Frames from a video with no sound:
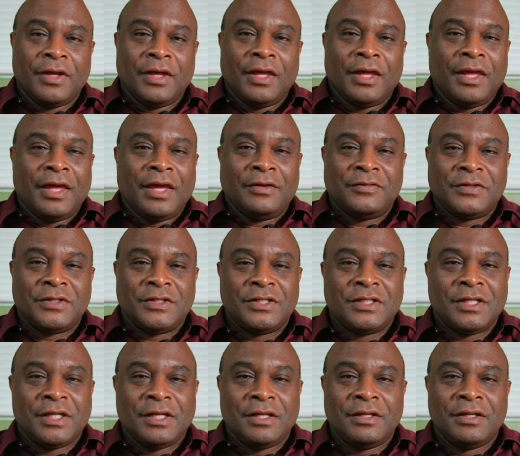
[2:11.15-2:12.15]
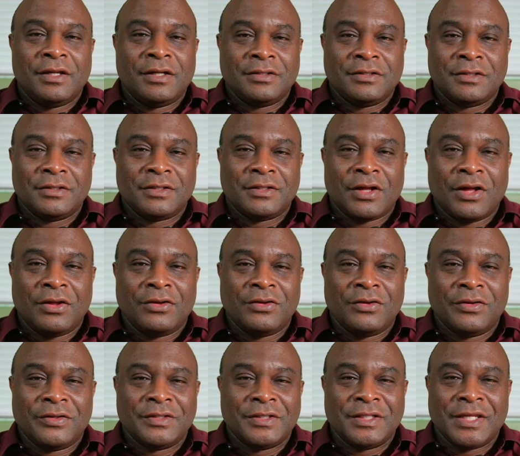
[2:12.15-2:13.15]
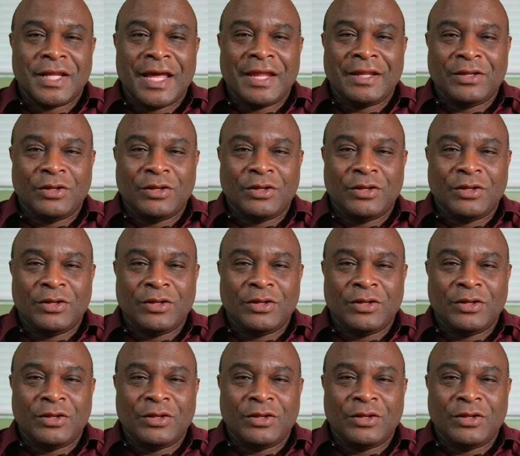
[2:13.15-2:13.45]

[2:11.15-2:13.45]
if she doesn't understand